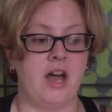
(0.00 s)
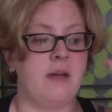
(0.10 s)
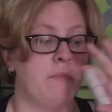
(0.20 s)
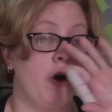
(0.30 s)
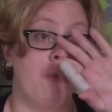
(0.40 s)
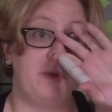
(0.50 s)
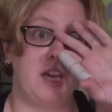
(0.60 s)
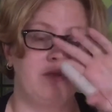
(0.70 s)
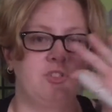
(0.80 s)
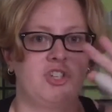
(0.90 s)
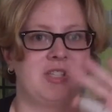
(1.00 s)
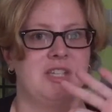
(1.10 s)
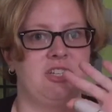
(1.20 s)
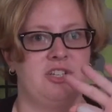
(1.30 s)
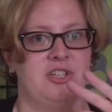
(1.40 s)
I'm hoping it was just
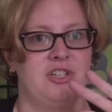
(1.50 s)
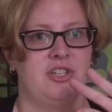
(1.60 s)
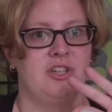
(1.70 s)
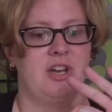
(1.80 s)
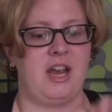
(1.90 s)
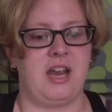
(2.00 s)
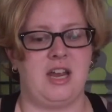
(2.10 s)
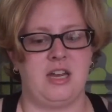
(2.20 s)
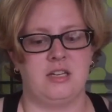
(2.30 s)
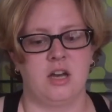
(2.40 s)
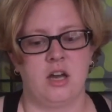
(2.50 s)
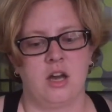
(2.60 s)
the shade.